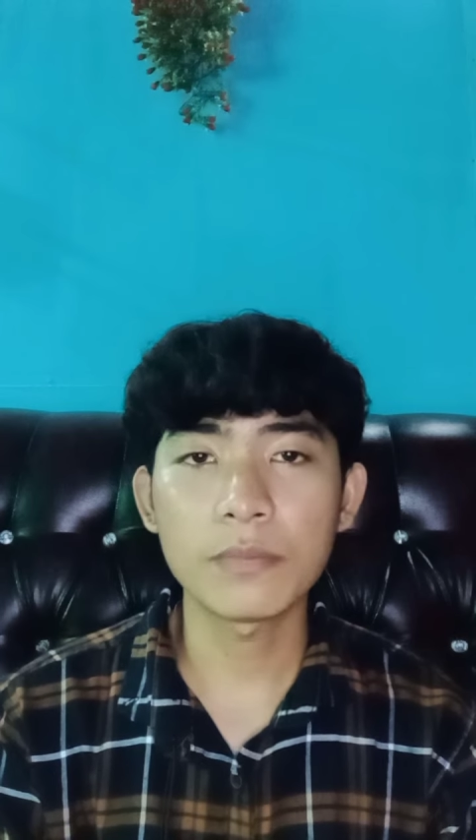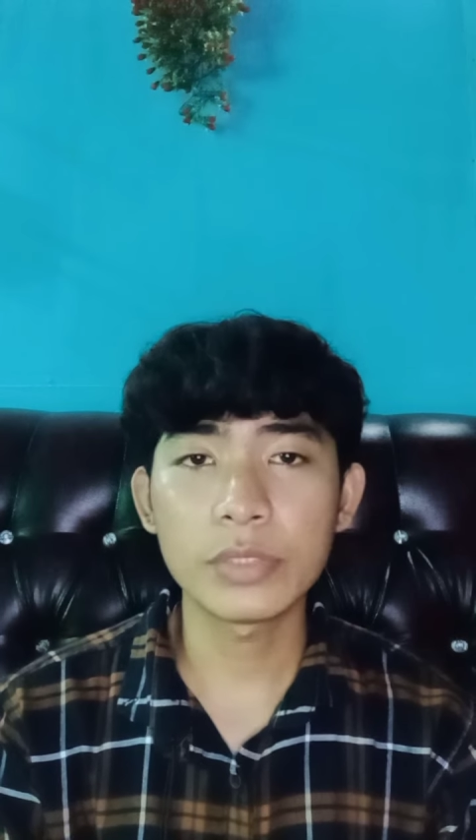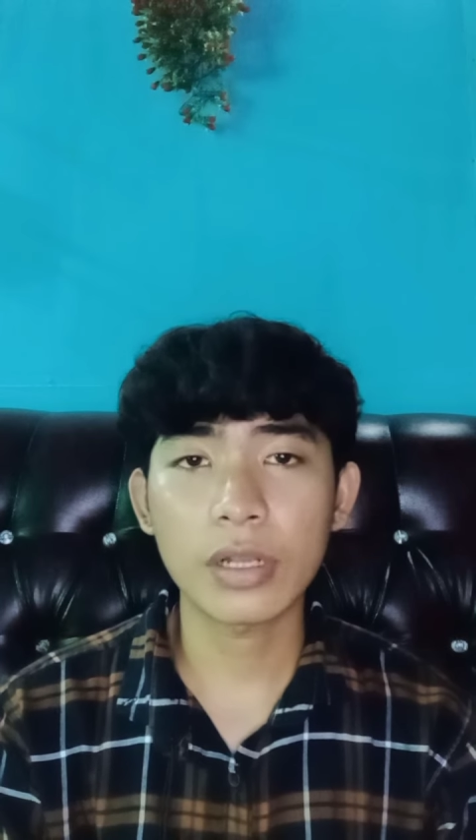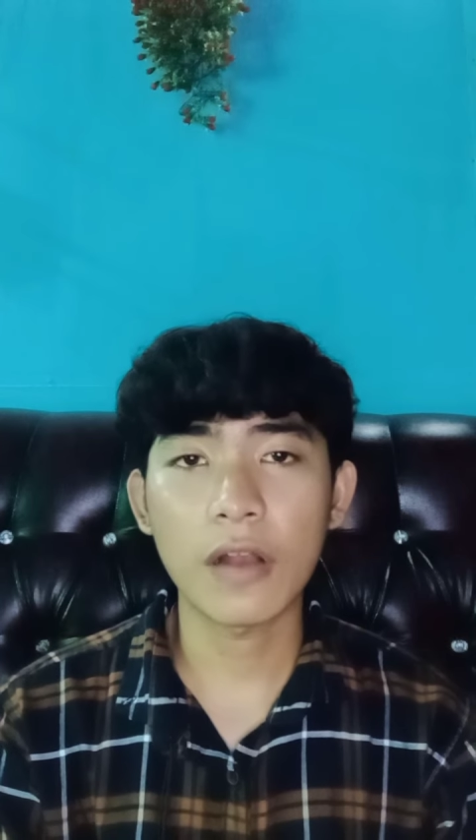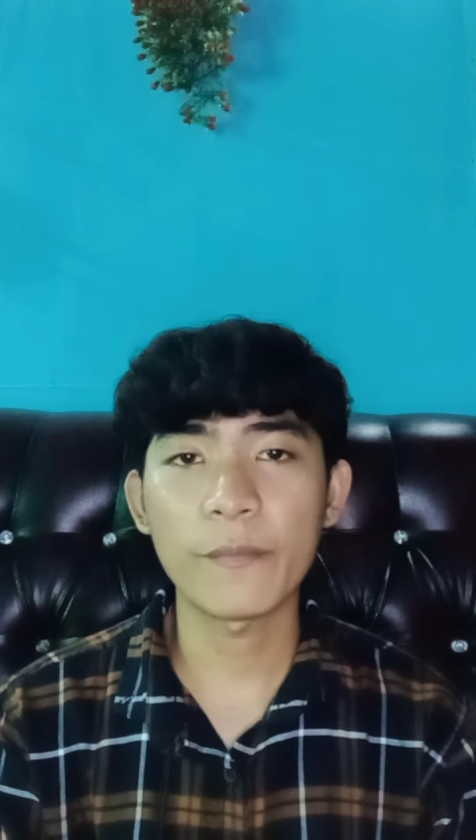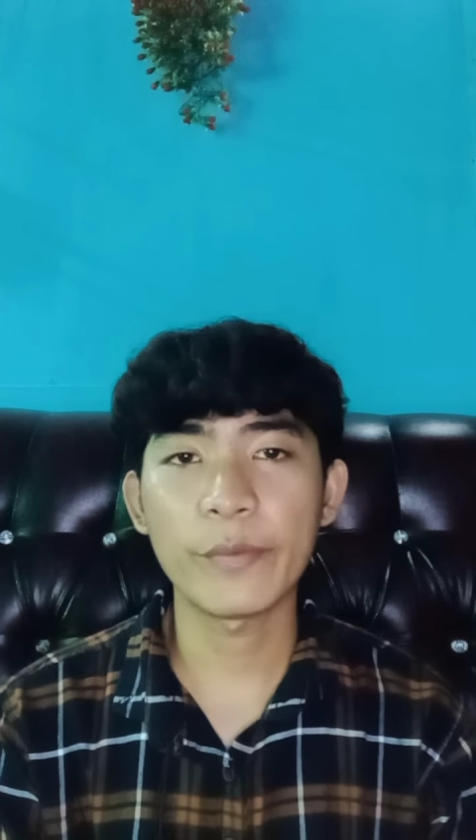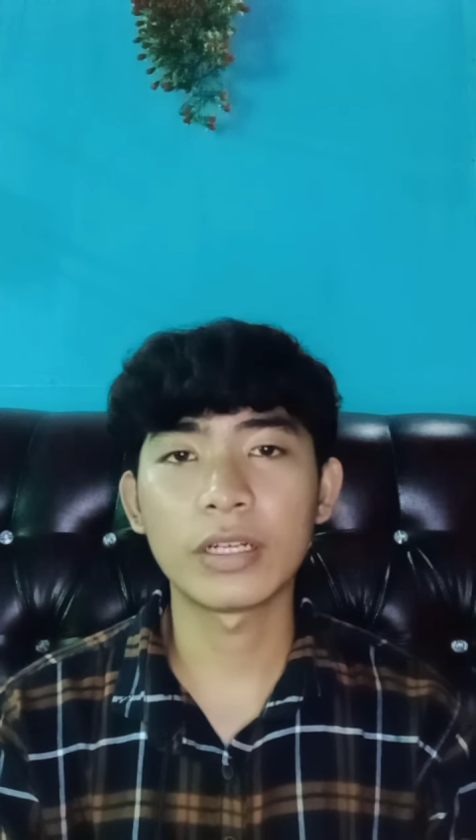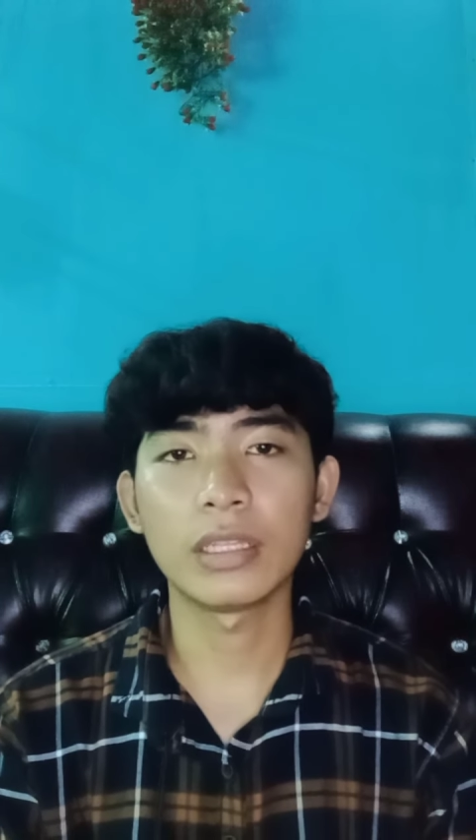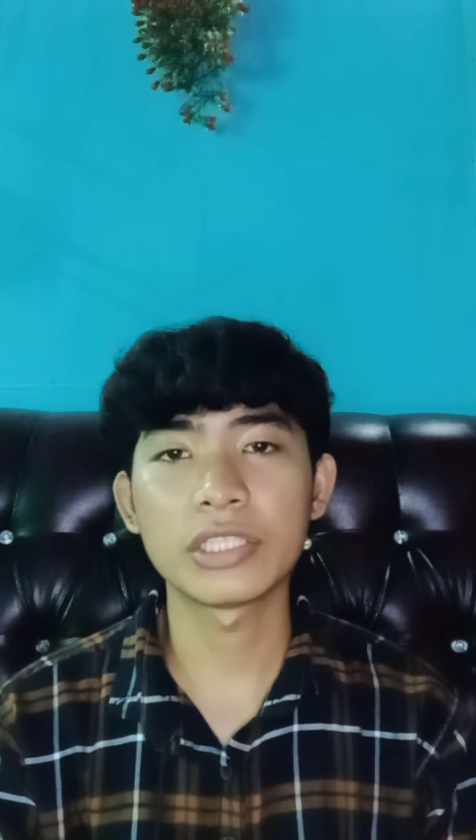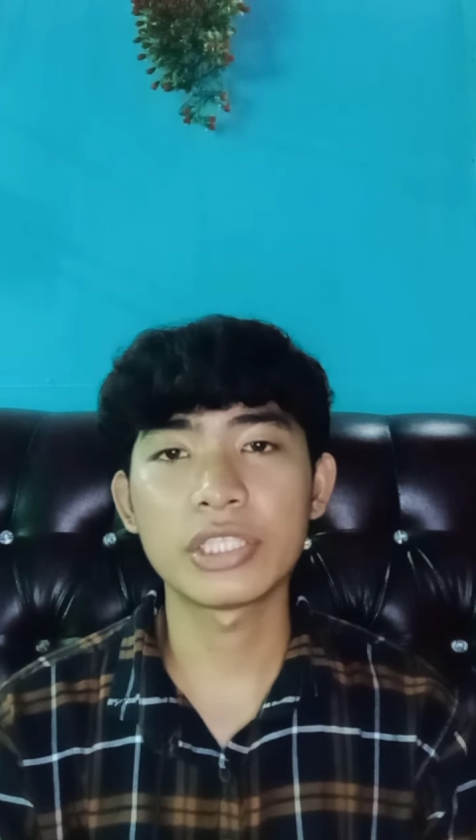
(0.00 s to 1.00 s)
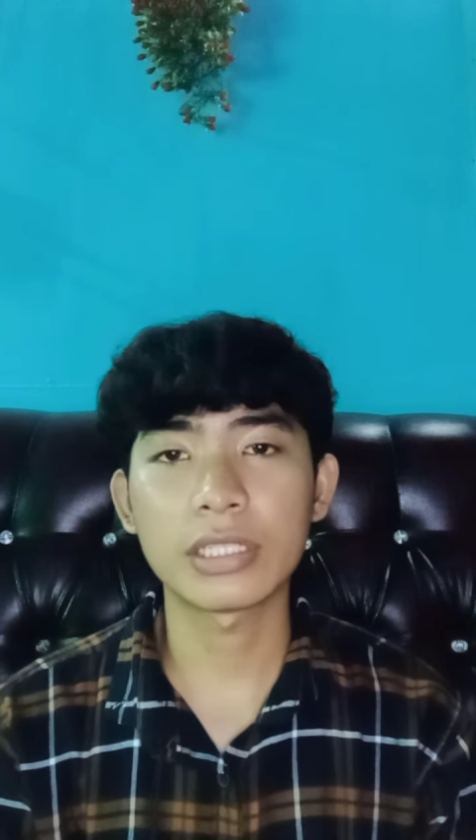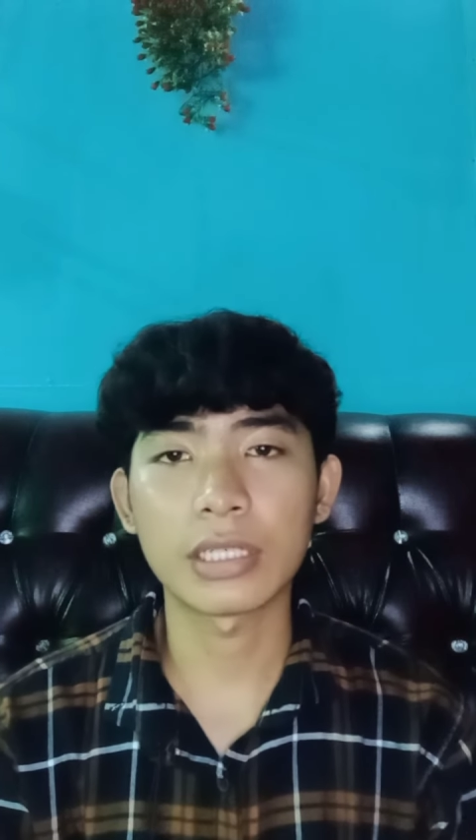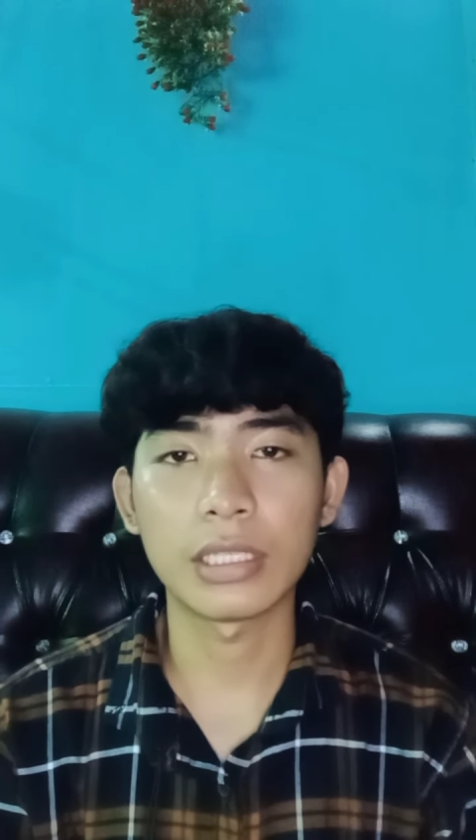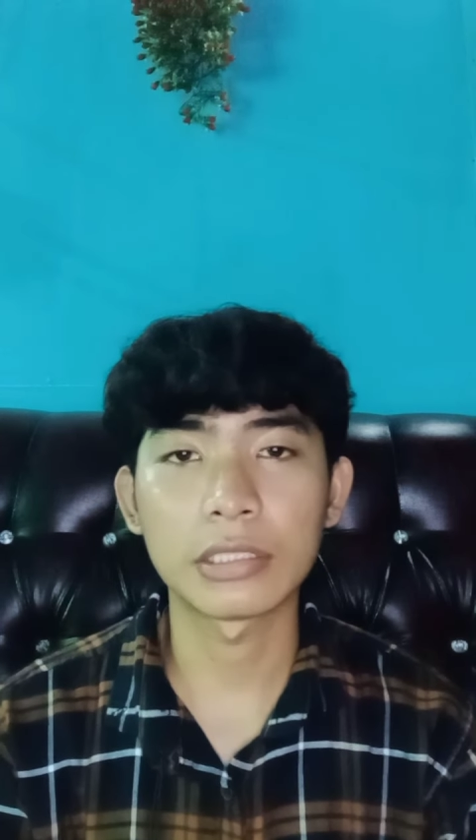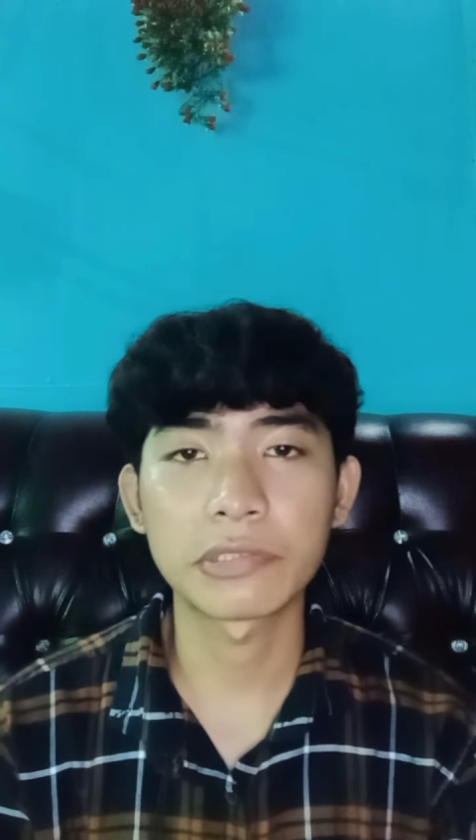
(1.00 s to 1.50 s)
object of
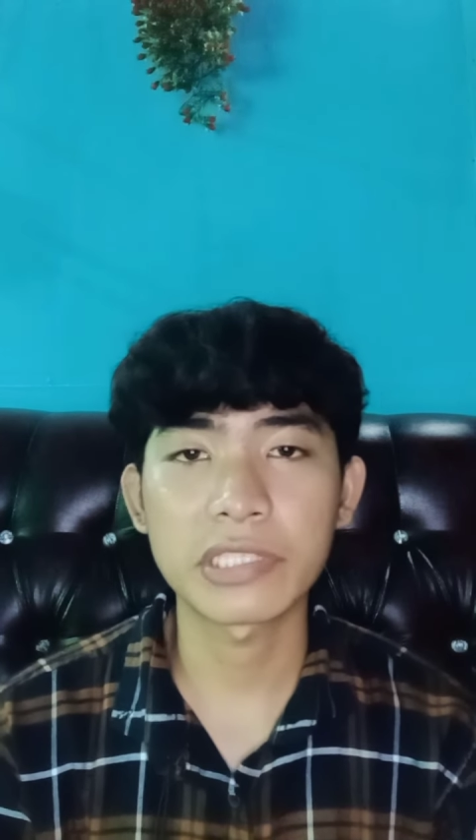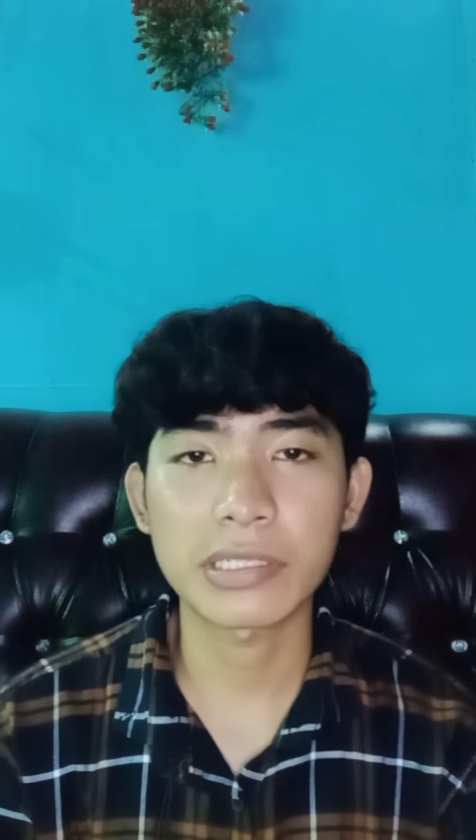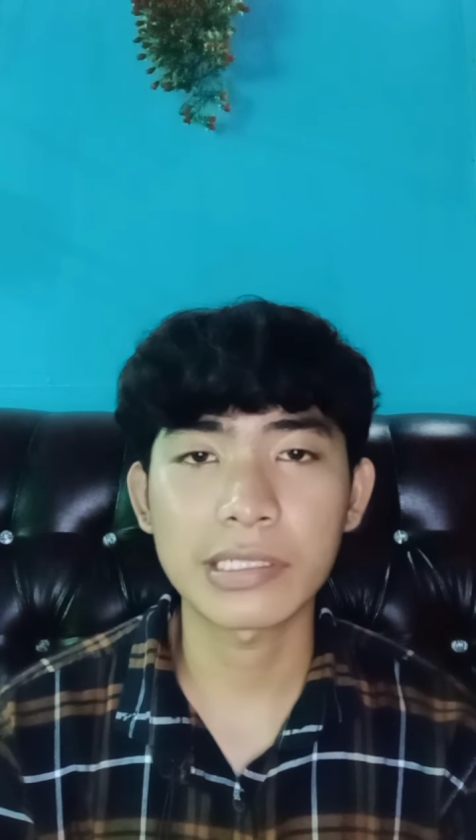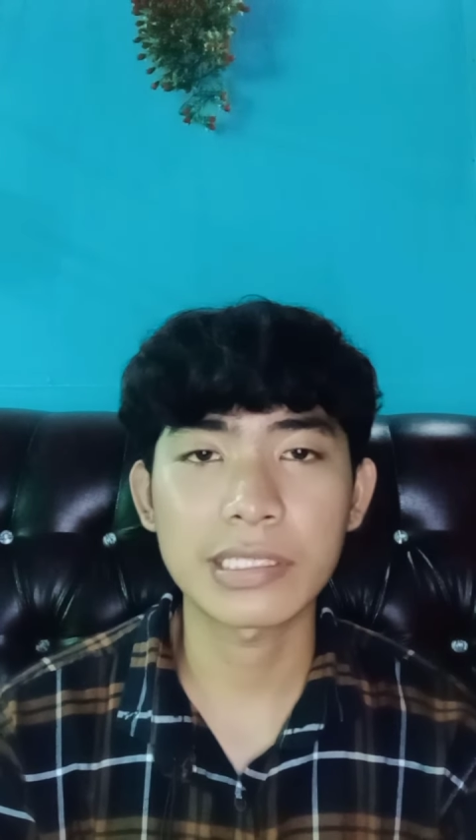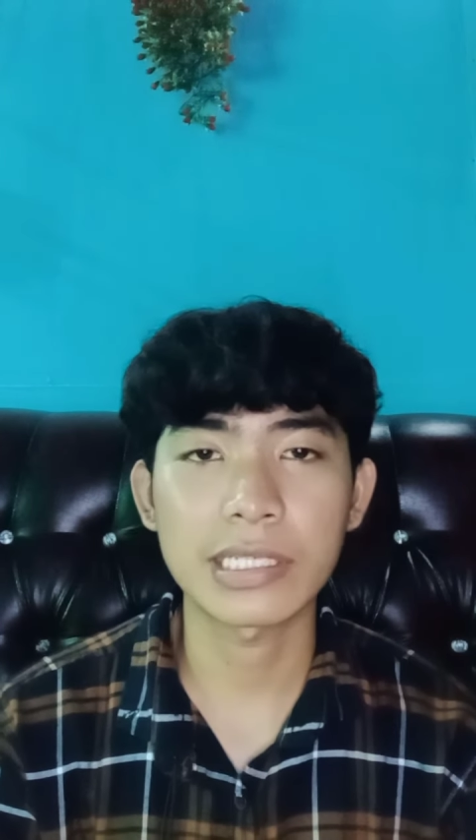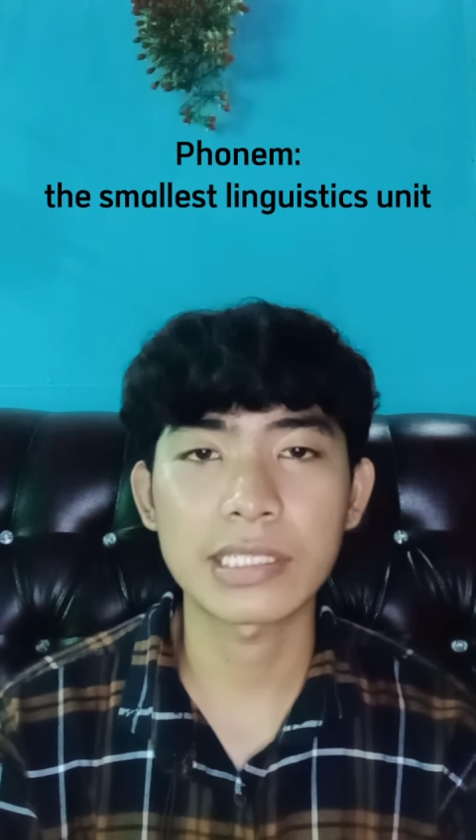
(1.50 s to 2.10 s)
phonological research